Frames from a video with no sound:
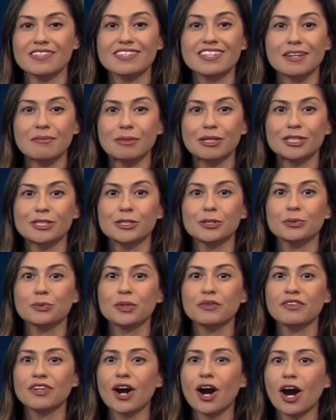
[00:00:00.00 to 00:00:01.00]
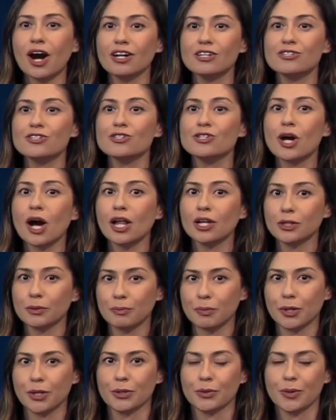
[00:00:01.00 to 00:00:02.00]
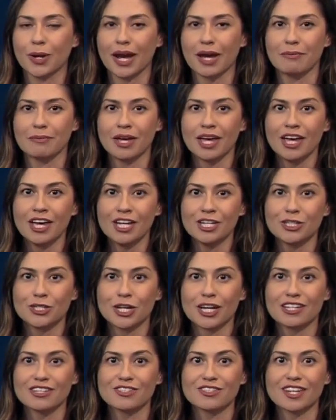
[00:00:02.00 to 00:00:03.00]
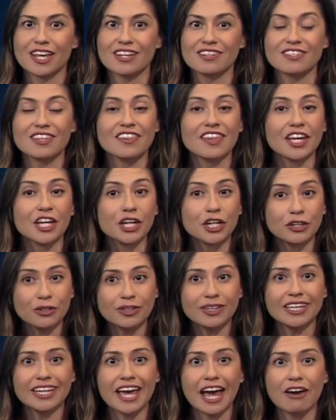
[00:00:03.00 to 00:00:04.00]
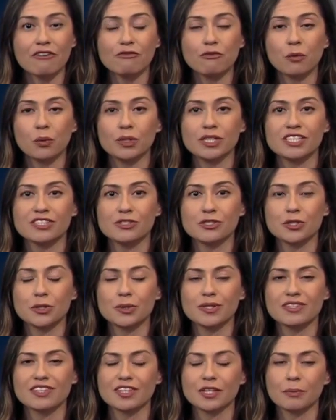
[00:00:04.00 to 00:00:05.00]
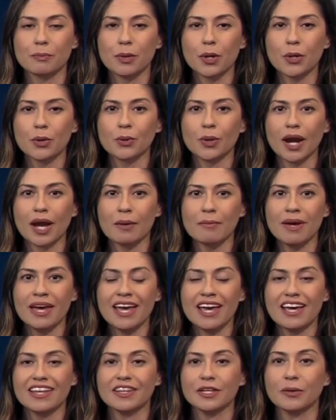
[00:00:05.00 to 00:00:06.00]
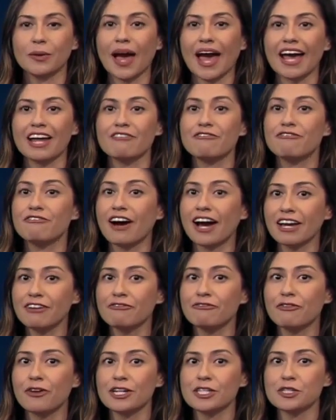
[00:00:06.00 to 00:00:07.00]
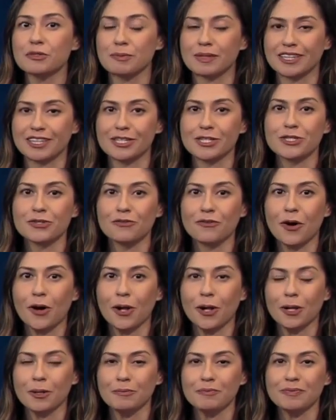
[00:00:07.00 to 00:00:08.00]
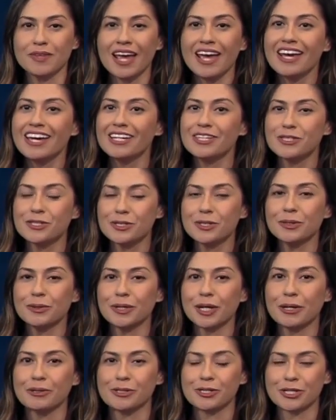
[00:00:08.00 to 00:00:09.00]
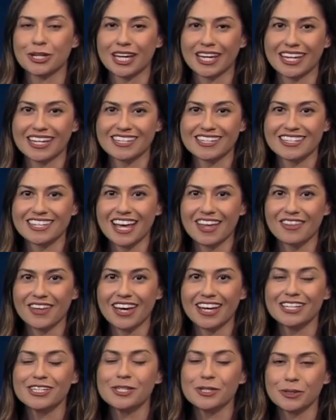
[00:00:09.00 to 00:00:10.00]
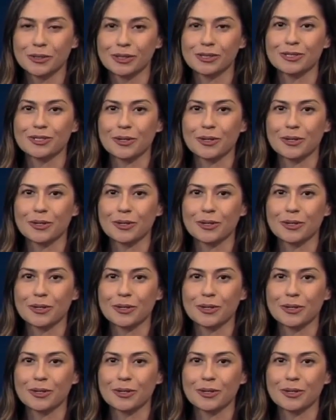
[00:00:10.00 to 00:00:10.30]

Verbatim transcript: similar to Riverhawk's Scholar Program. Chase says they currently have 14 students in the program and they'll add five freshmen this fall. In studio, Janet Quesada, 2 News,